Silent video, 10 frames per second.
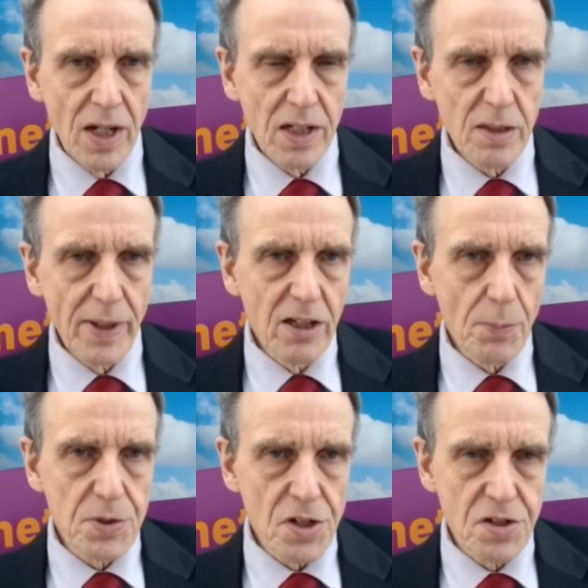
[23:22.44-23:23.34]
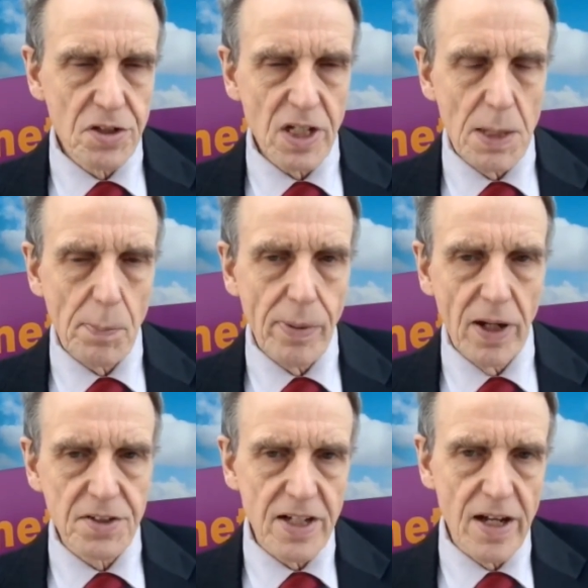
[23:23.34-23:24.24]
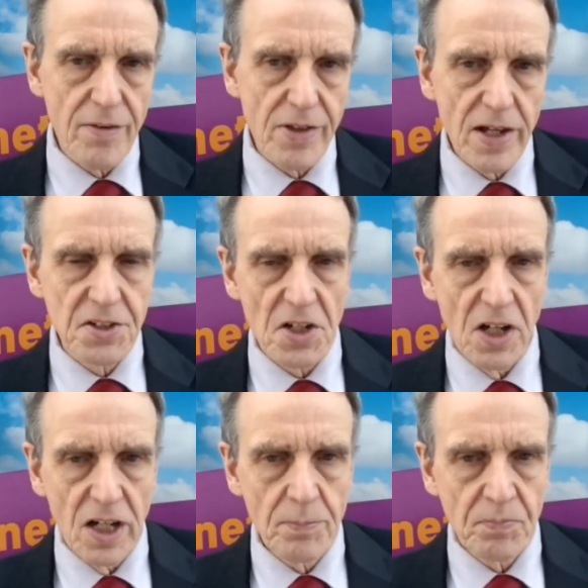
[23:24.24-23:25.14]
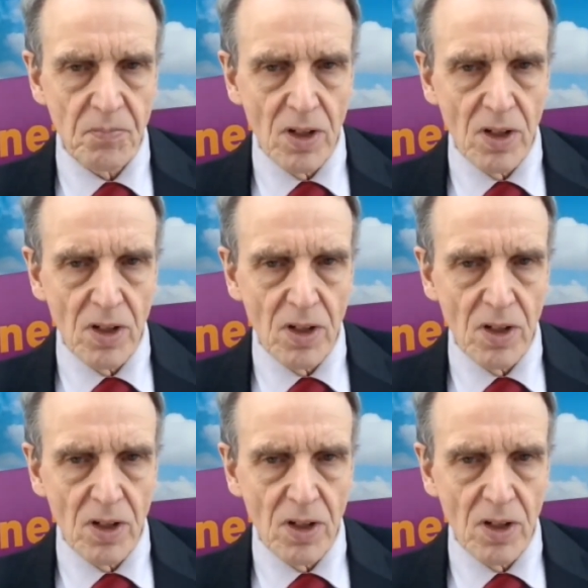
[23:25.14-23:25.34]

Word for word: and the main opposition the labour party have their time